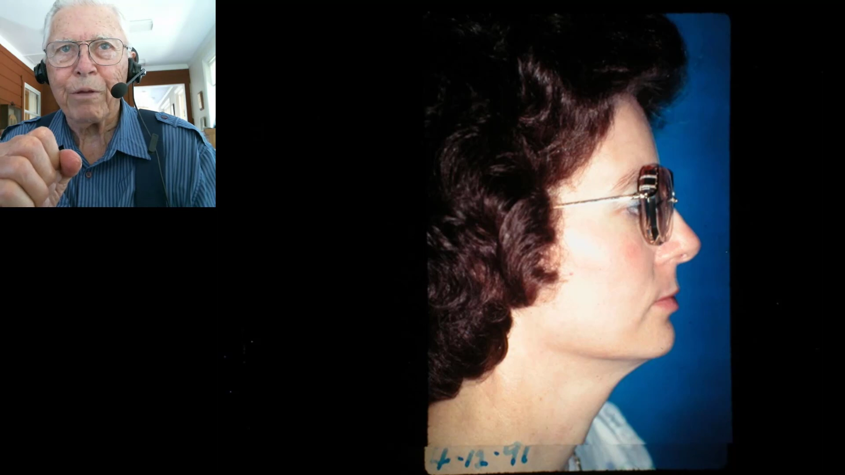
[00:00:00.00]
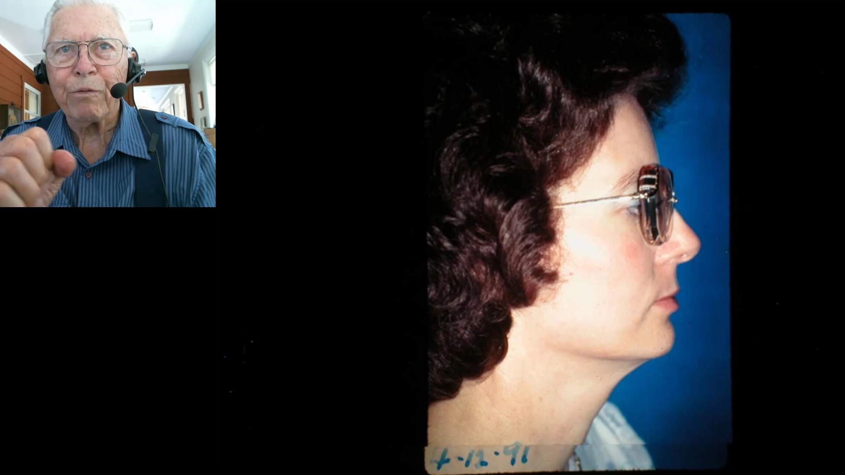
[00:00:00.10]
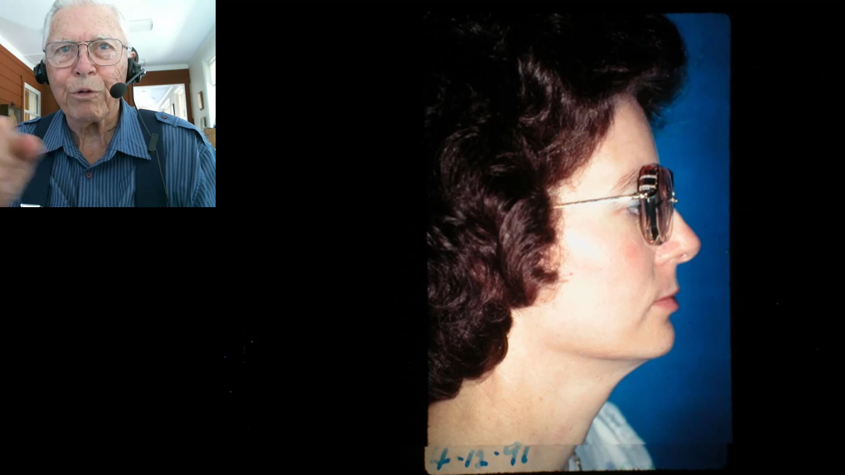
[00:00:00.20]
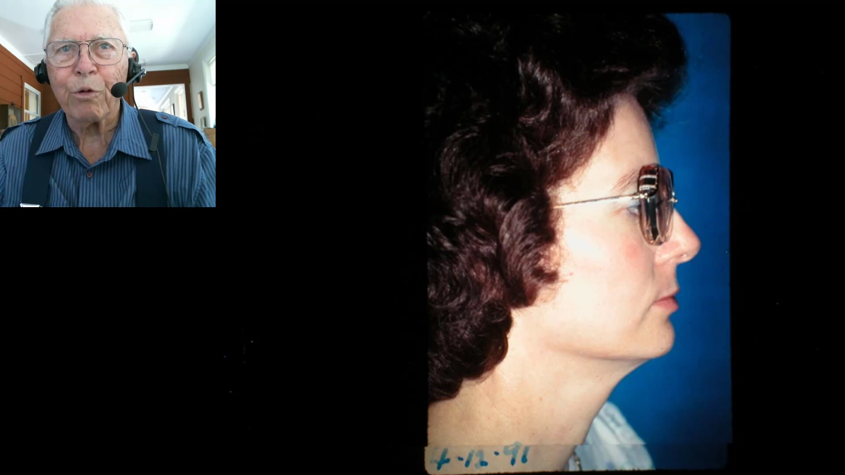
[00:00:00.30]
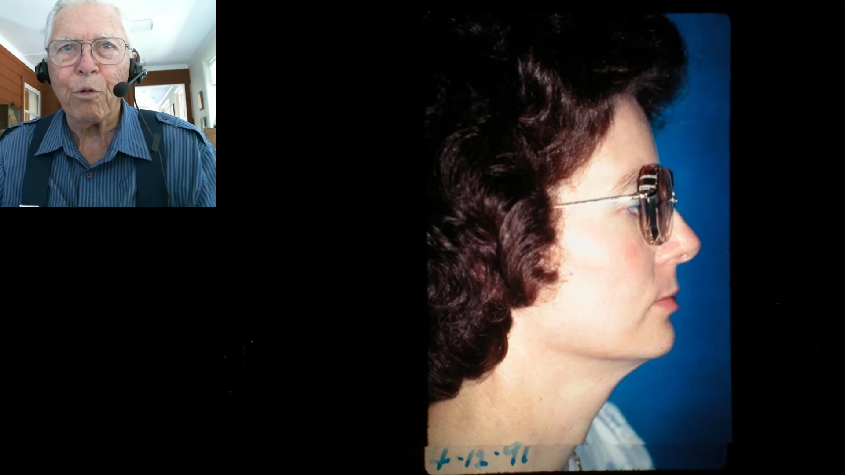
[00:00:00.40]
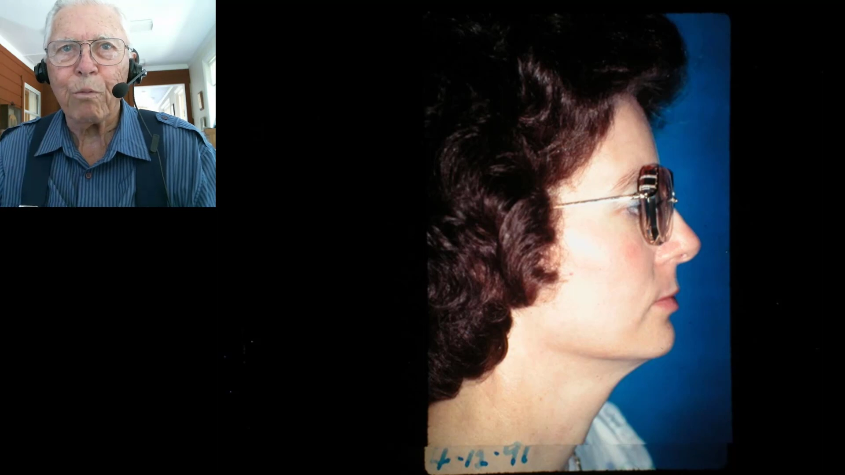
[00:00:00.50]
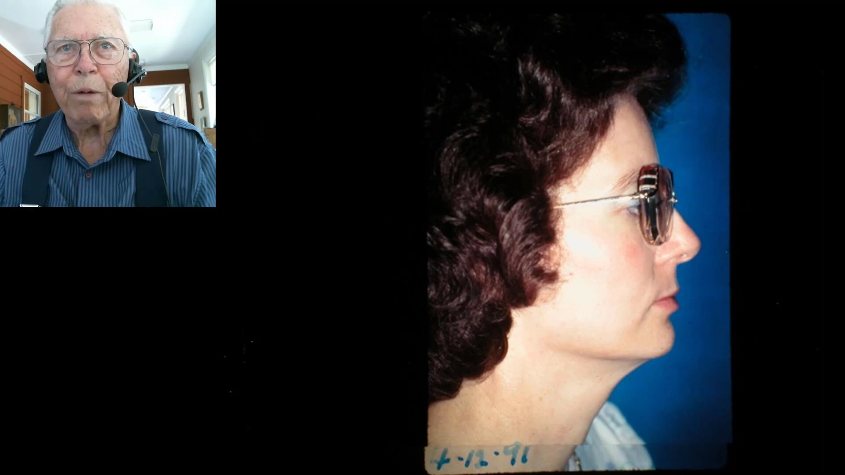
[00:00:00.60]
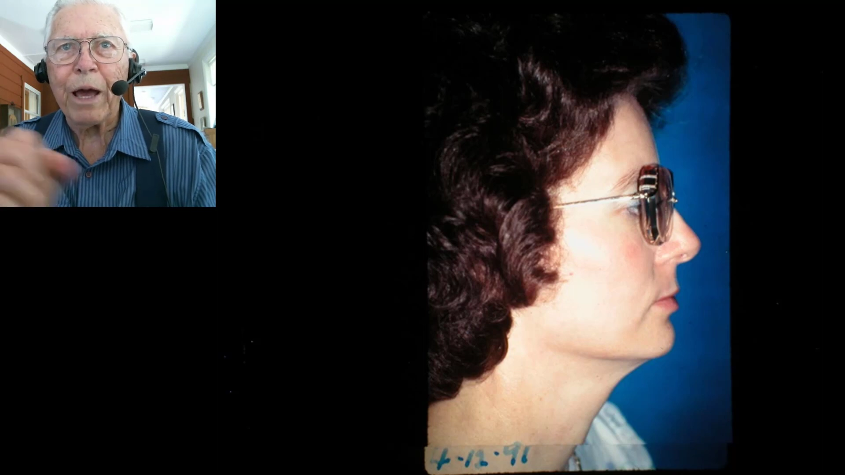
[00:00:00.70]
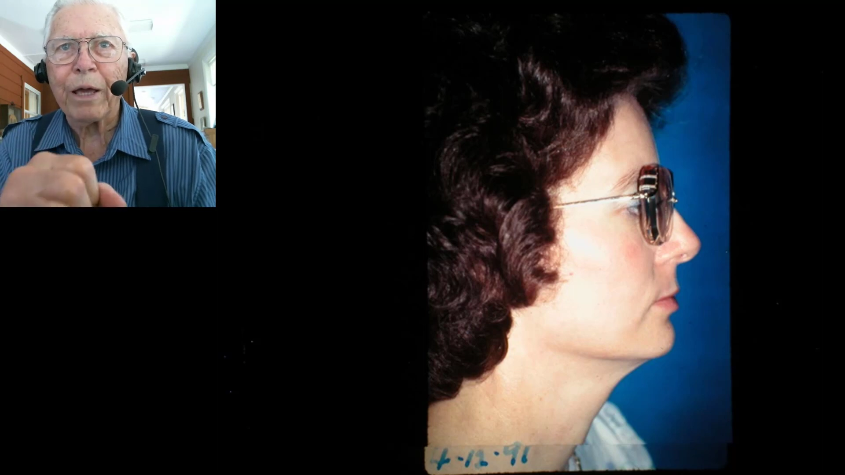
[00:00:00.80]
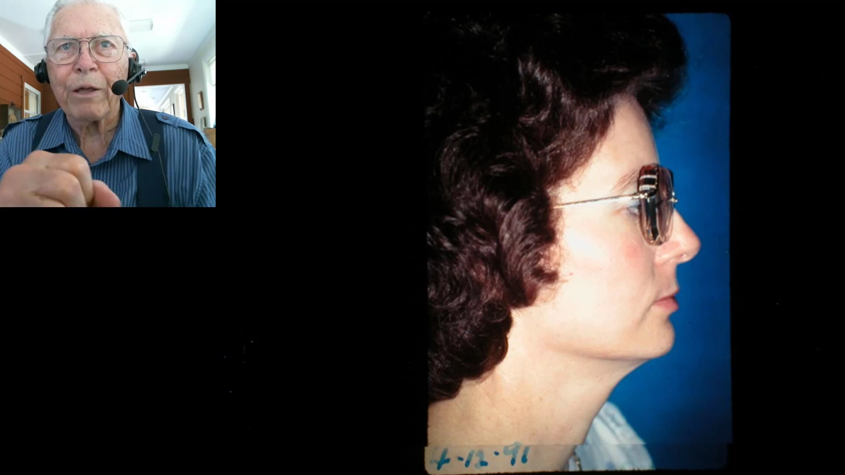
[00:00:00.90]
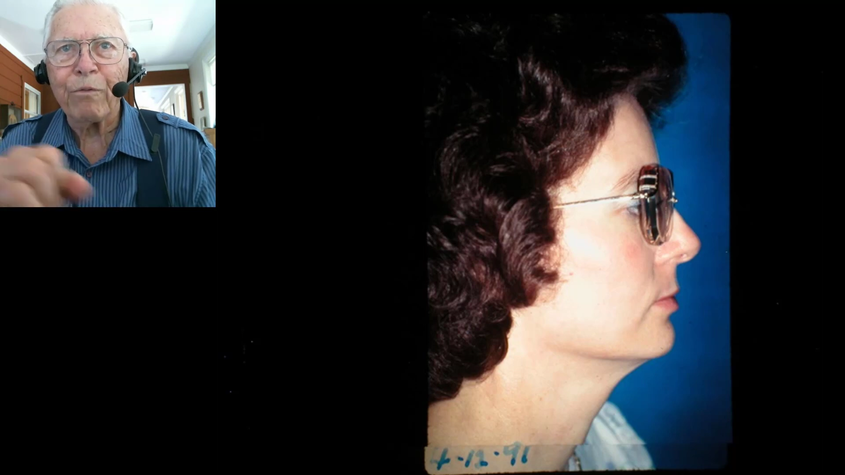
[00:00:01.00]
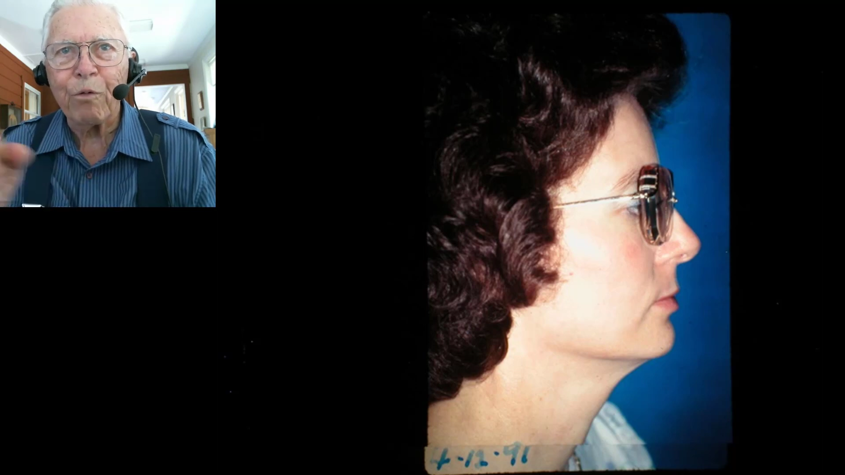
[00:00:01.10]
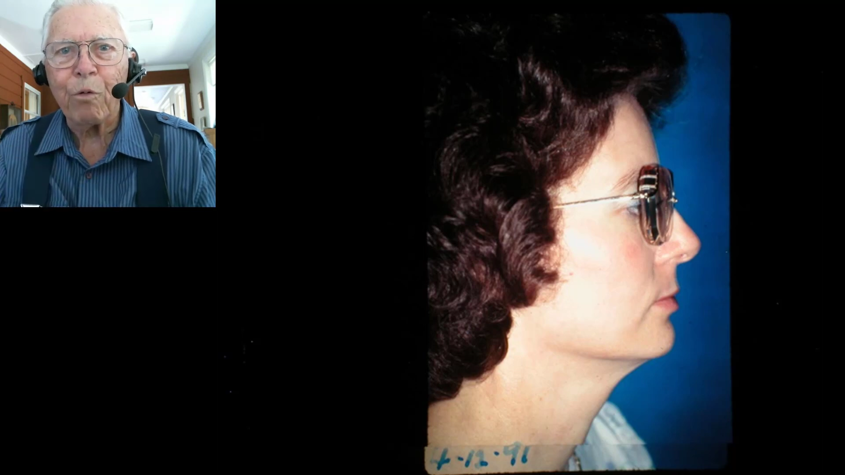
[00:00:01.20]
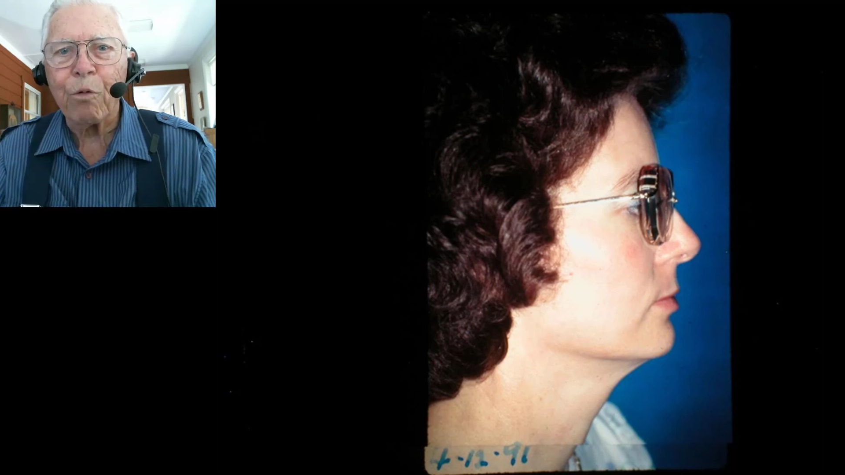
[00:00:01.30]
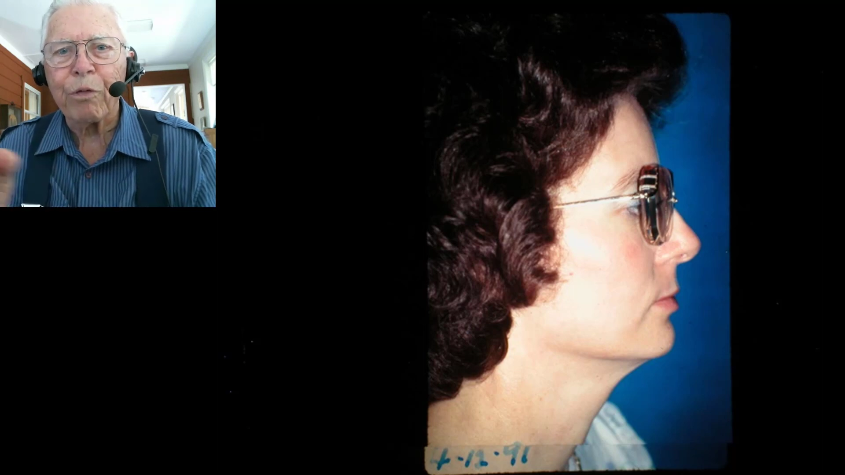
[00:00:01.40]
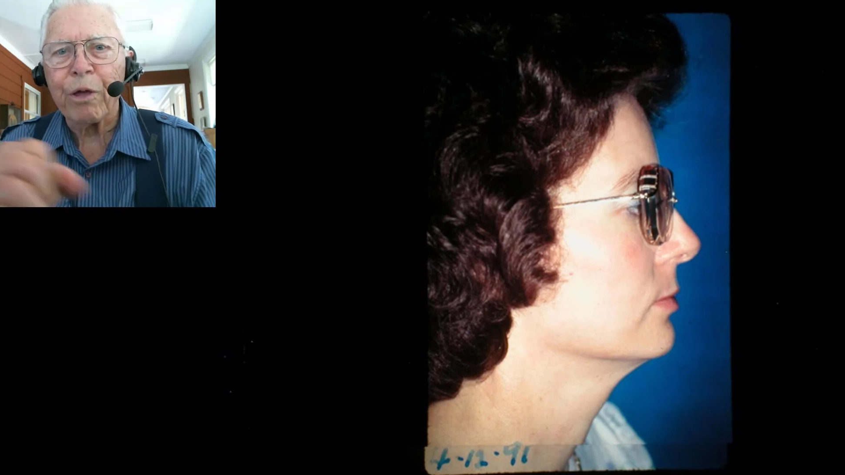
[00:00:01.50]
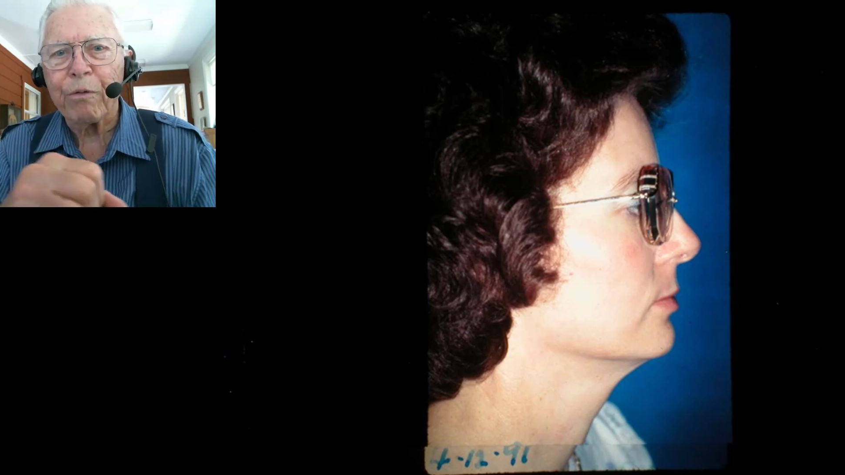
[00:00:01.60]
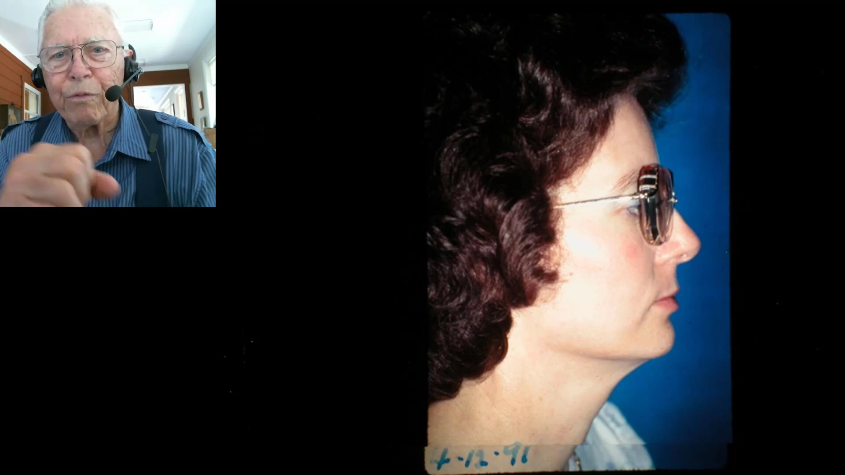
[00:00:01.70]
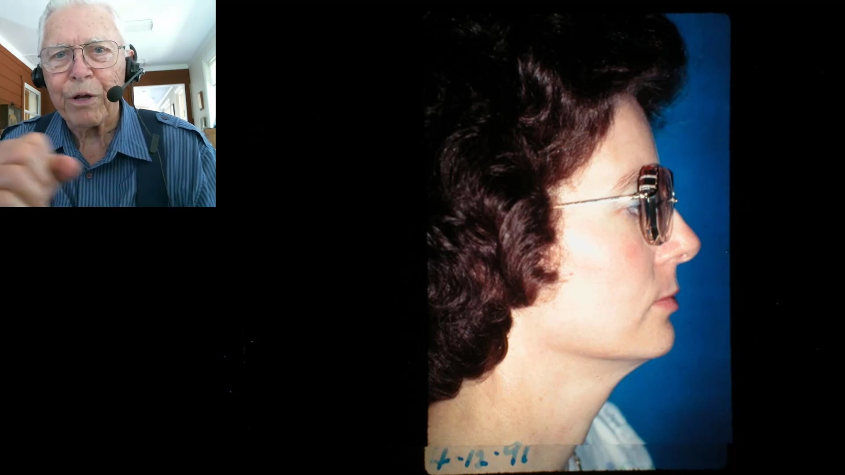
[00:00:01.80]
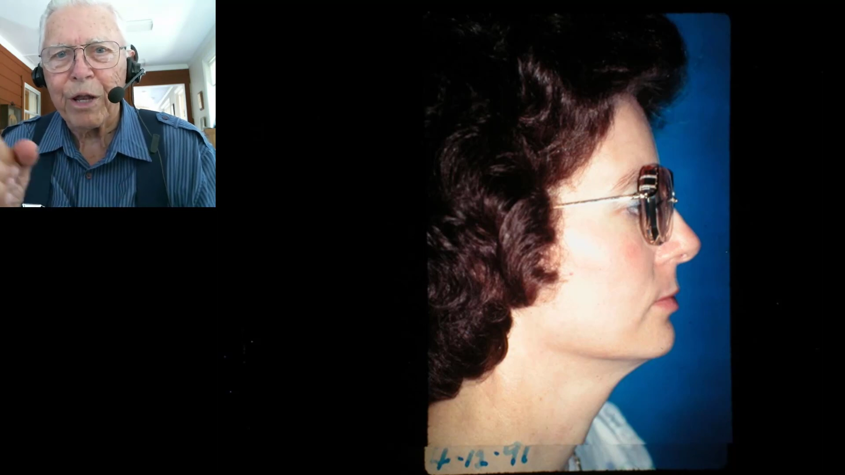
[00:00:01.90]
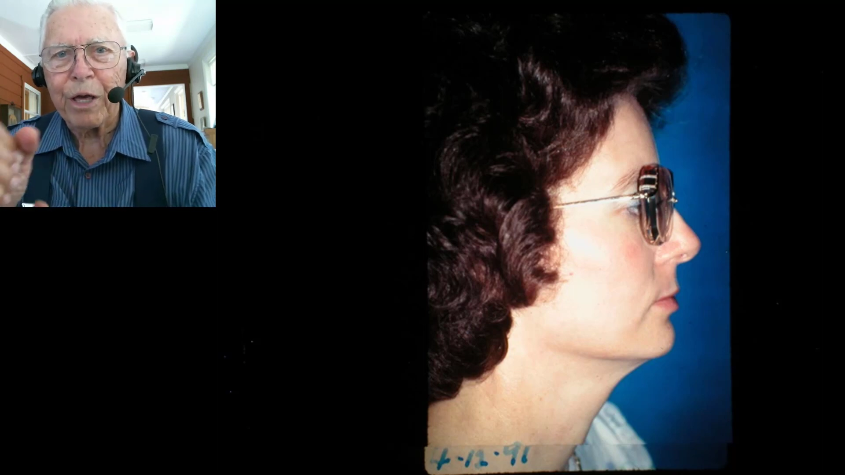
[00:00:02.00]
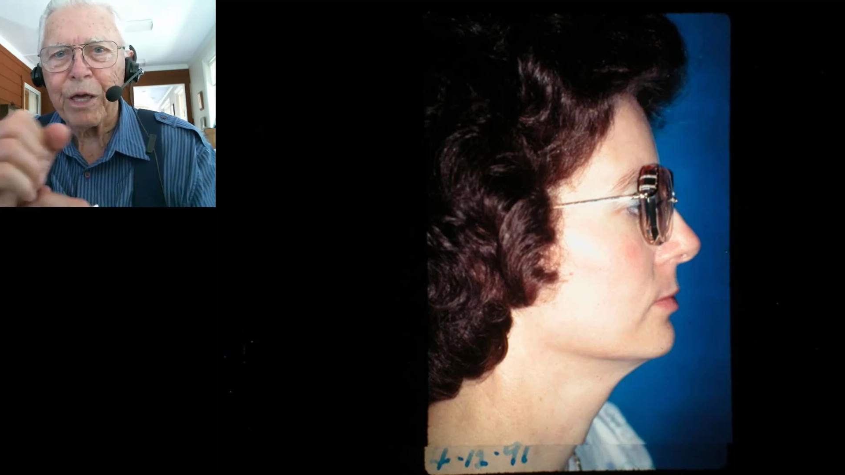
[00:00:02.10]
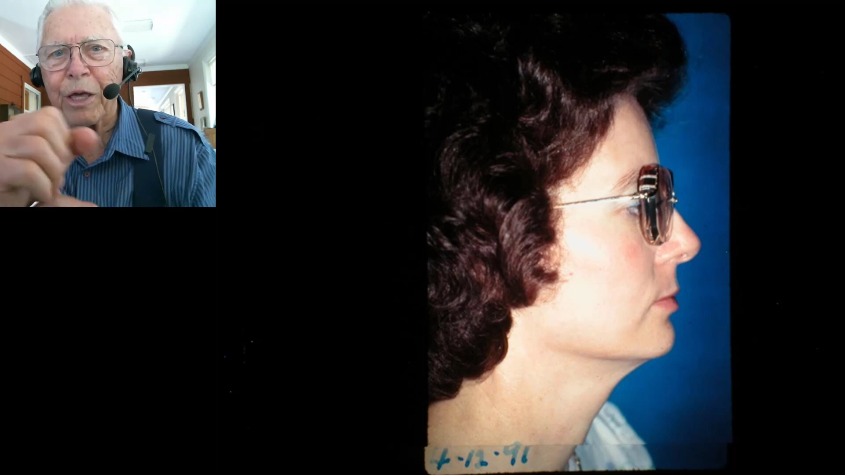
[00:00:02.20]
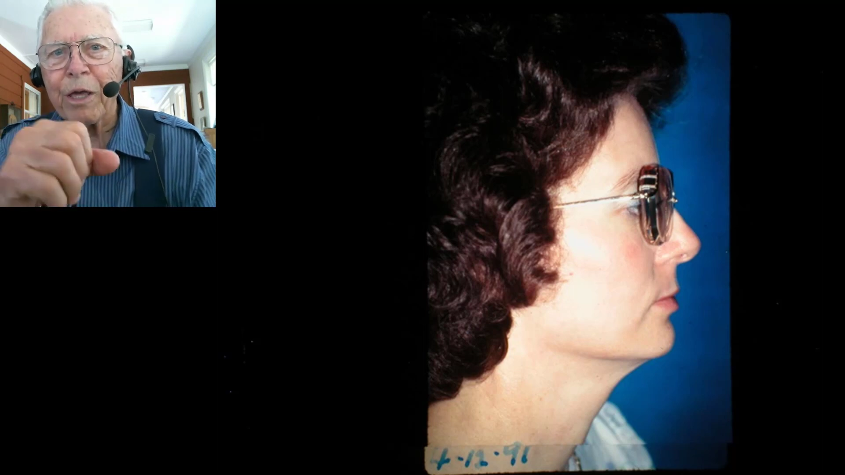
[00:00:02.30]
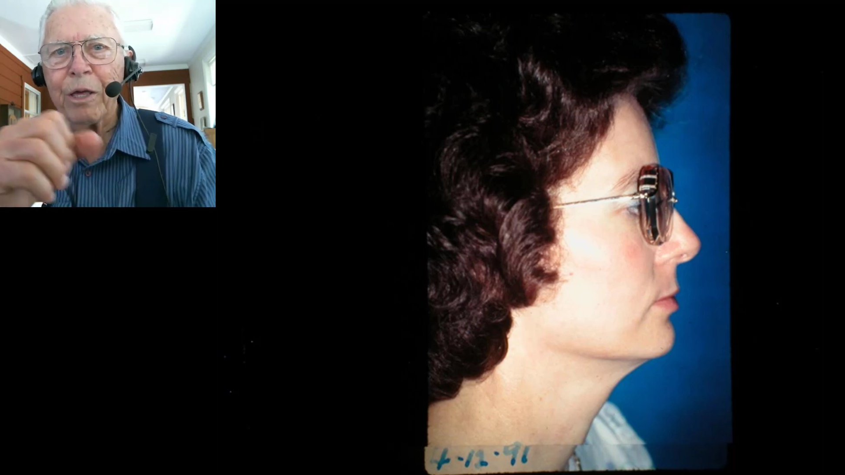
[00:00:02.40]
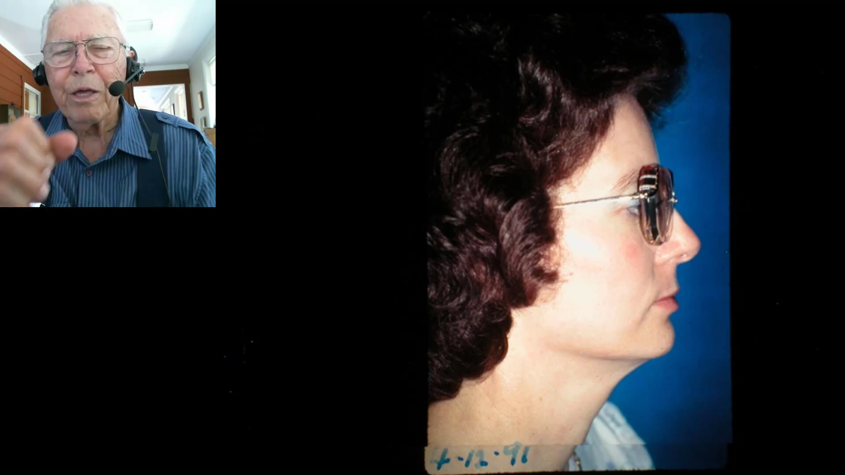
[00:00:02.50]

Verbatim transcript: if you go back and forth every day,